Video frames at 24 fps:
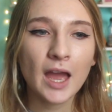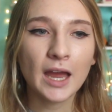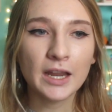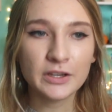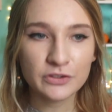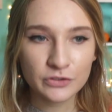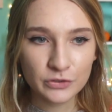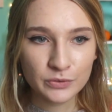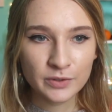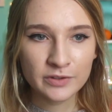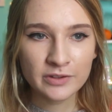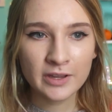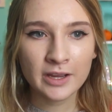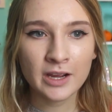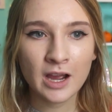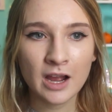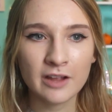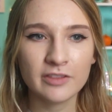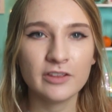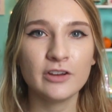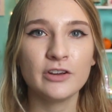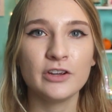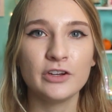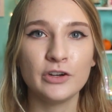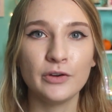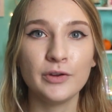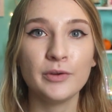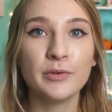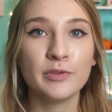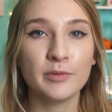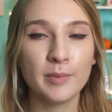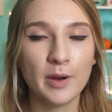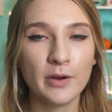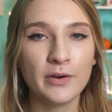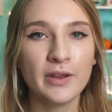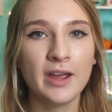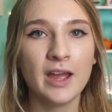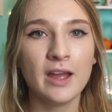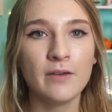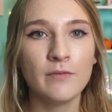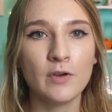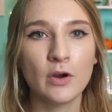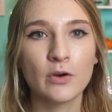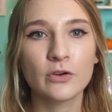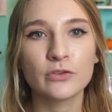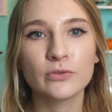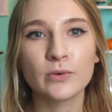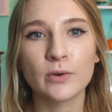As soon as I got there, it was about a
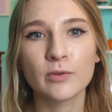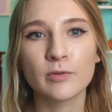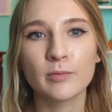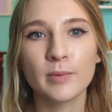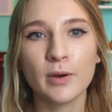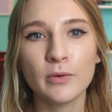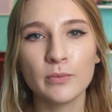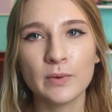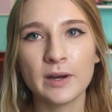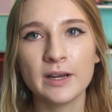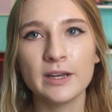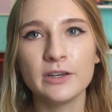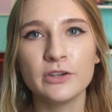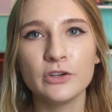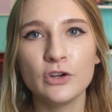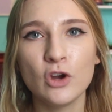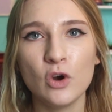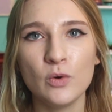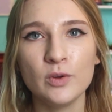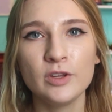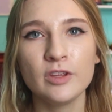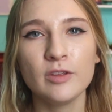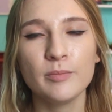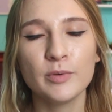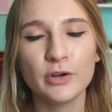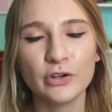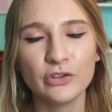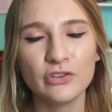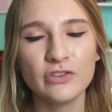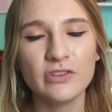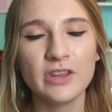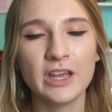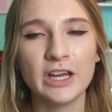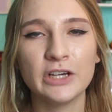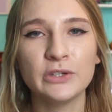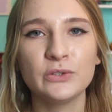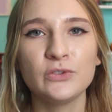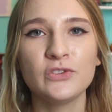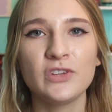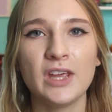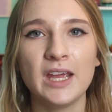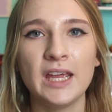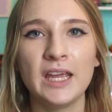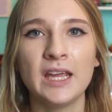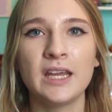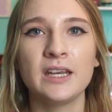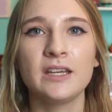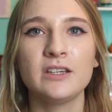half hour, so I was about ready to go into the person's house
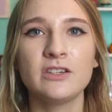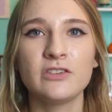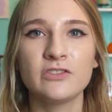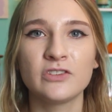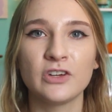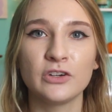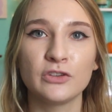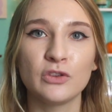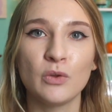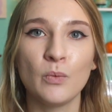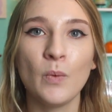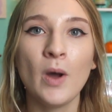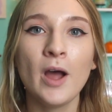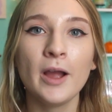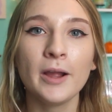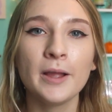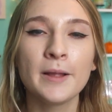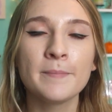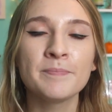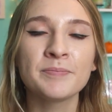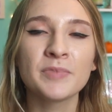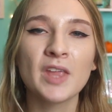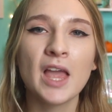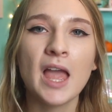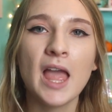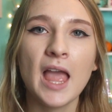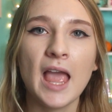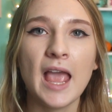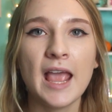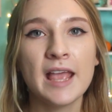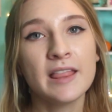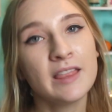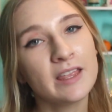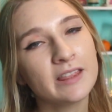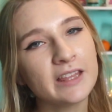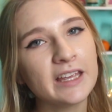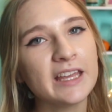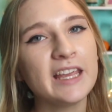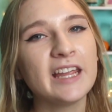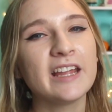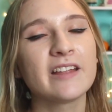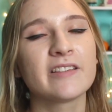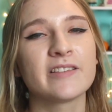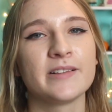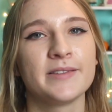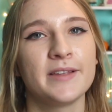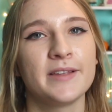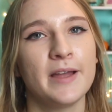and to start the walk. And then they
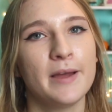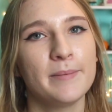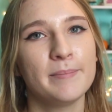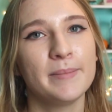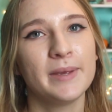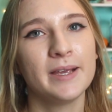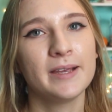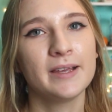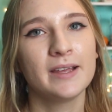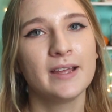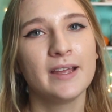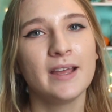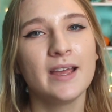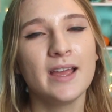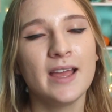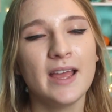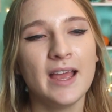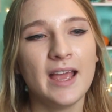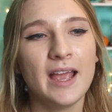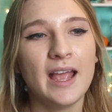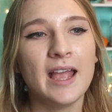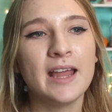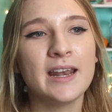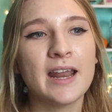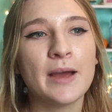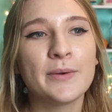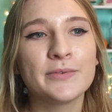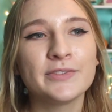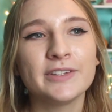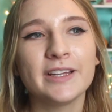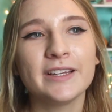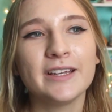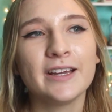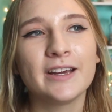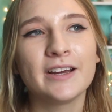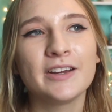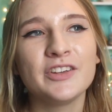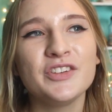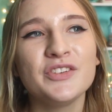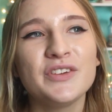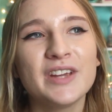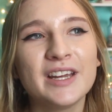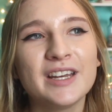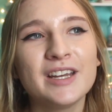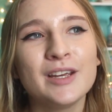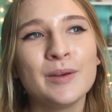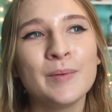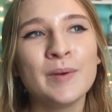canceled on me. And I was like, are you
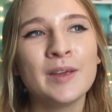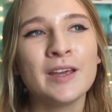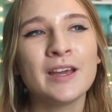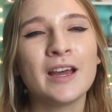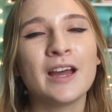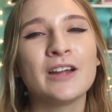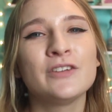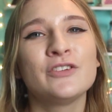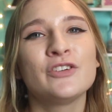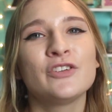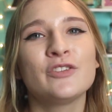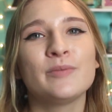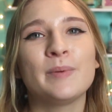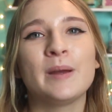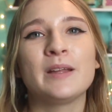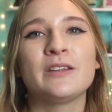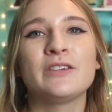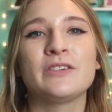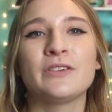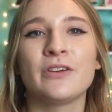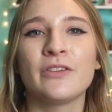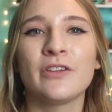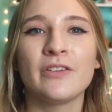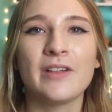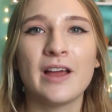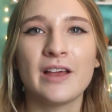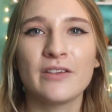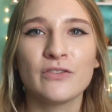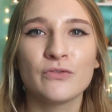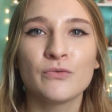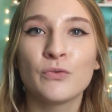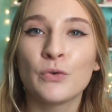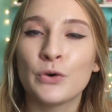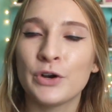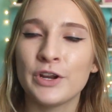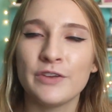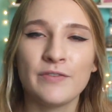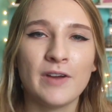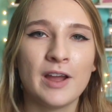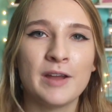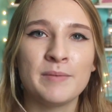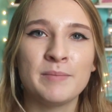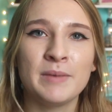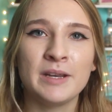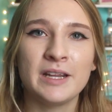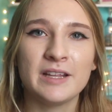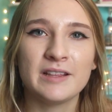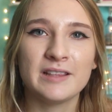kidding me? I just spent, the last
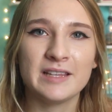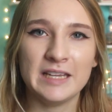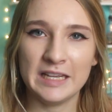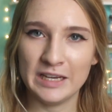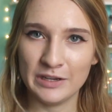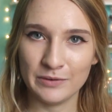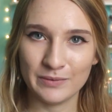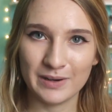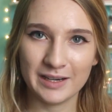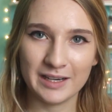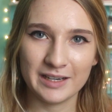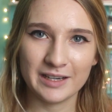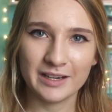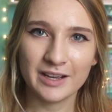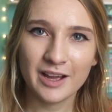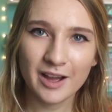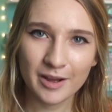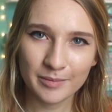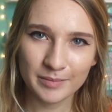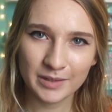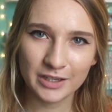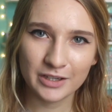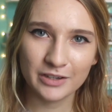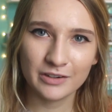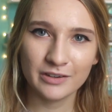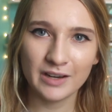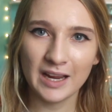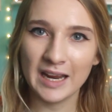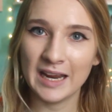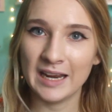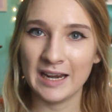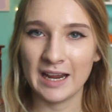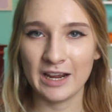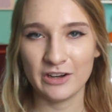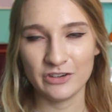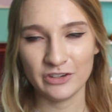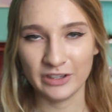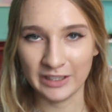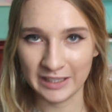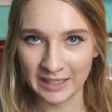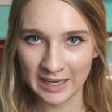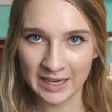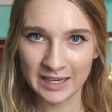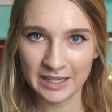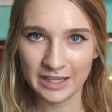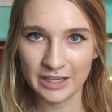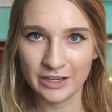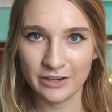45 minutes getting ready to come here and actually
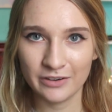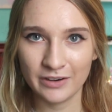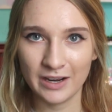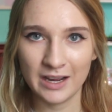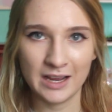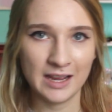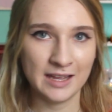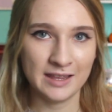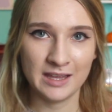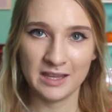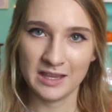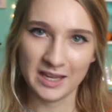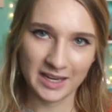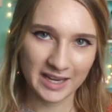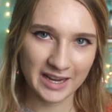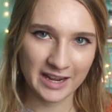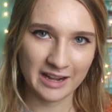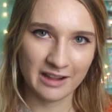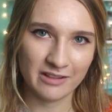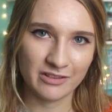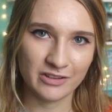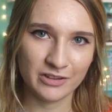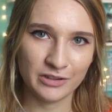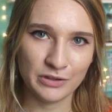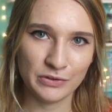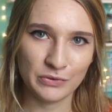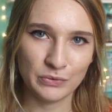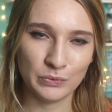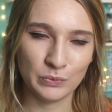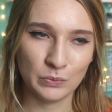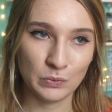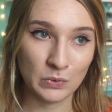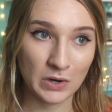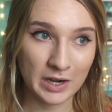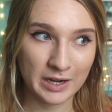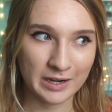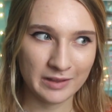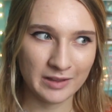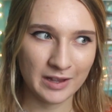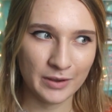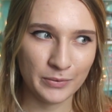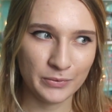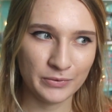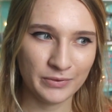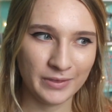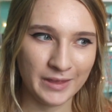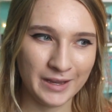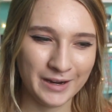getting here. And then they canceled right as
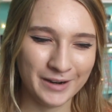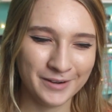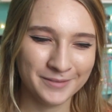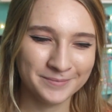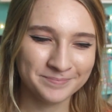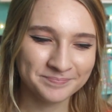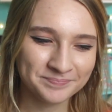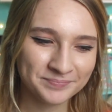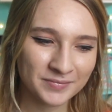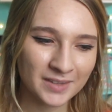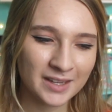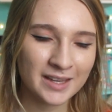I was there.